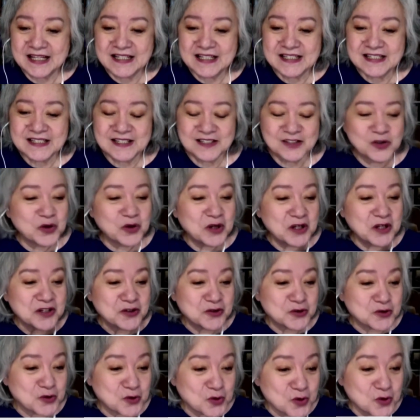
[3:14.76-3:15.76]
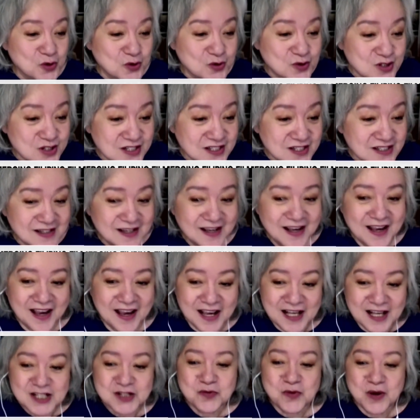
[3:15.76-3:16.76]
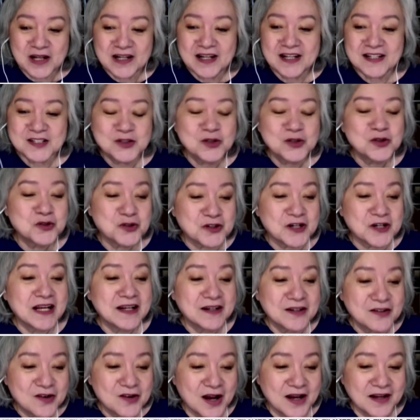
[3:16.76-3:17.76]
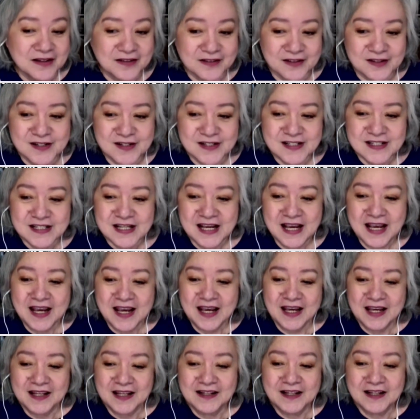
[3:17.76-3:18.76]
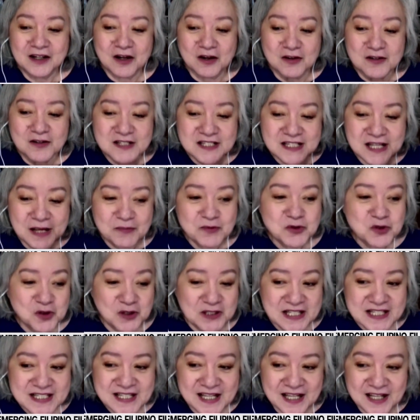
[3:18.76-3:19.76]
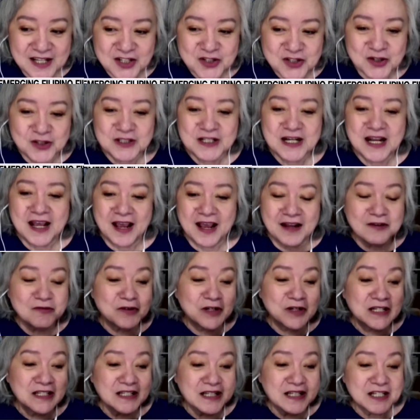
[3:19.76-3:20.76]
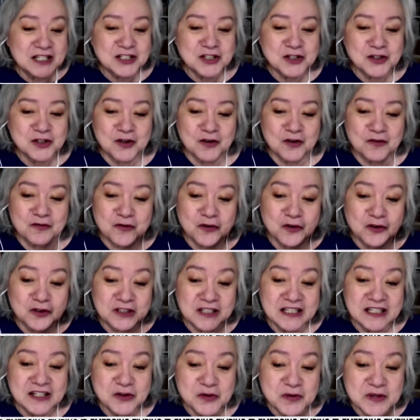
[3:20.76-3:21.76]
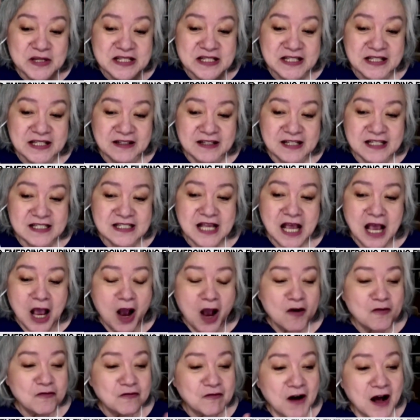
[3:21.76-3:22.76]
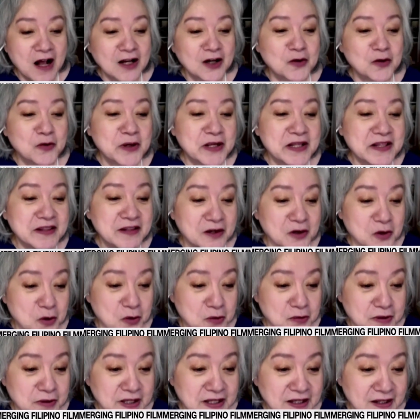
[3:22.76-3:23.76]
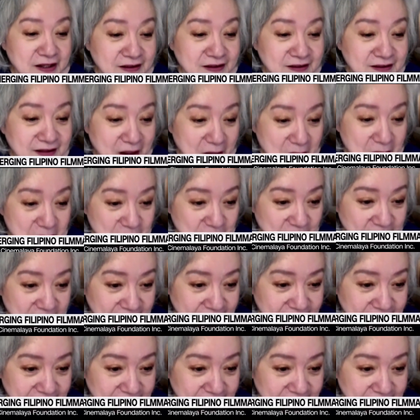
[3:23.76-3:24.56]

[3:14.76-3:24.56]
to introduce as well as to train writers in the conceptualization and rendition of continuing series following the Korean template.